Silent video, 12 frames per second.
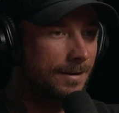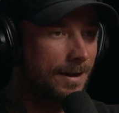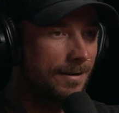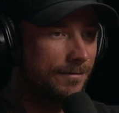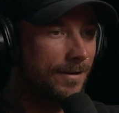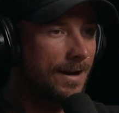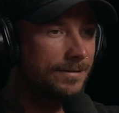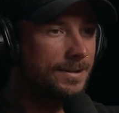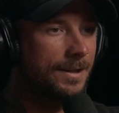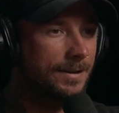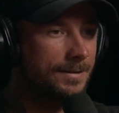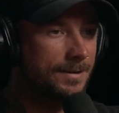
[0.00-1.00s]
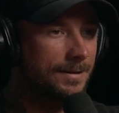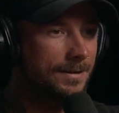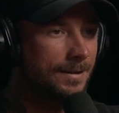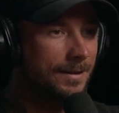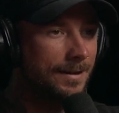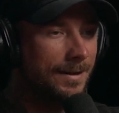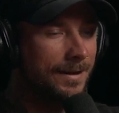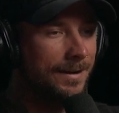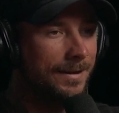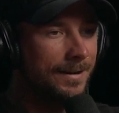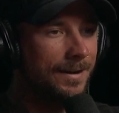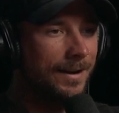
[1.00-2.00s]
At a five six. Yeah.
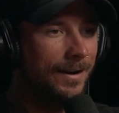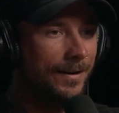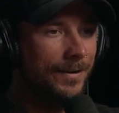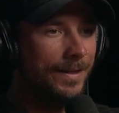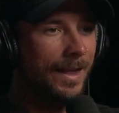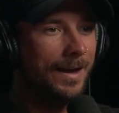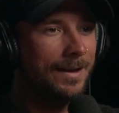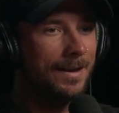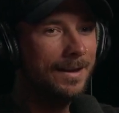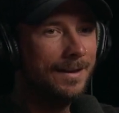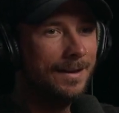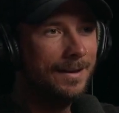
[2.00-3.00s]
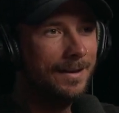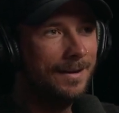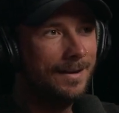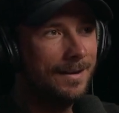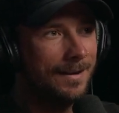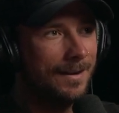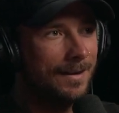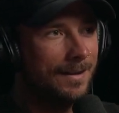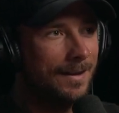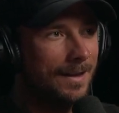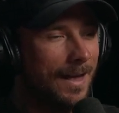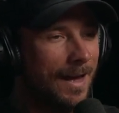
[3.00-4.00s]
You know, and like
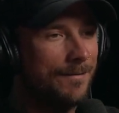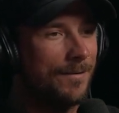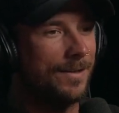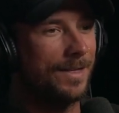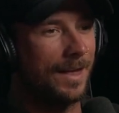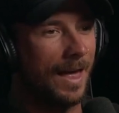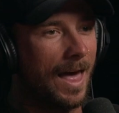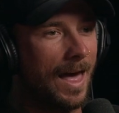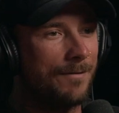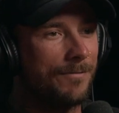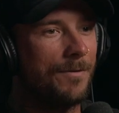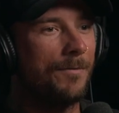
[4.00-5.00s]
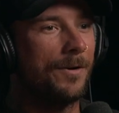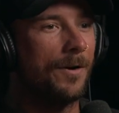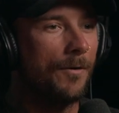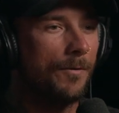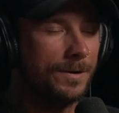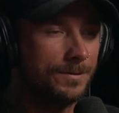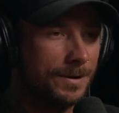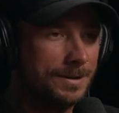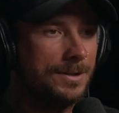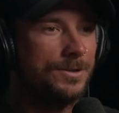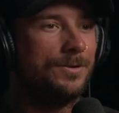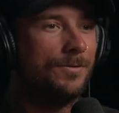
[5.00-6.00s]
everything everyone always
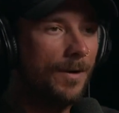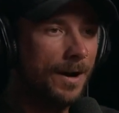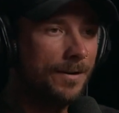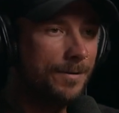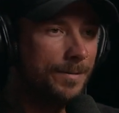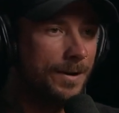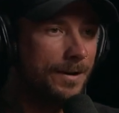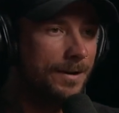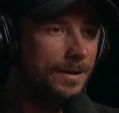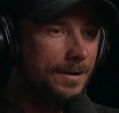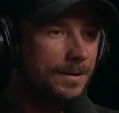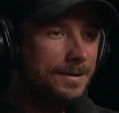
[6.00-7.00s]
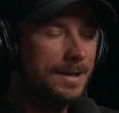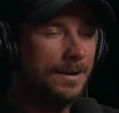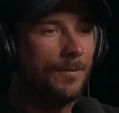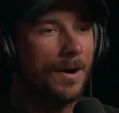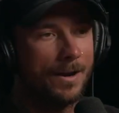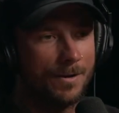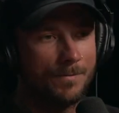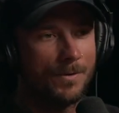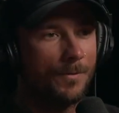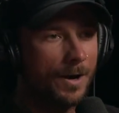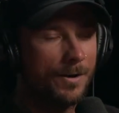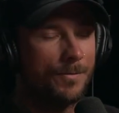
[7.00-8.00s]
wants to shoot wide open. Mm-hmm. It's like wide
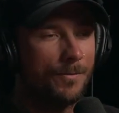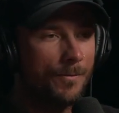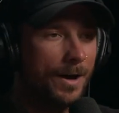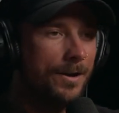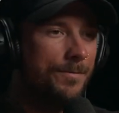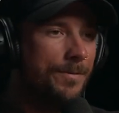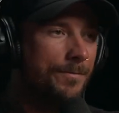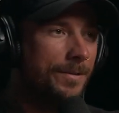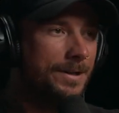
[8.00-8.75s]
open, wide open, wide open.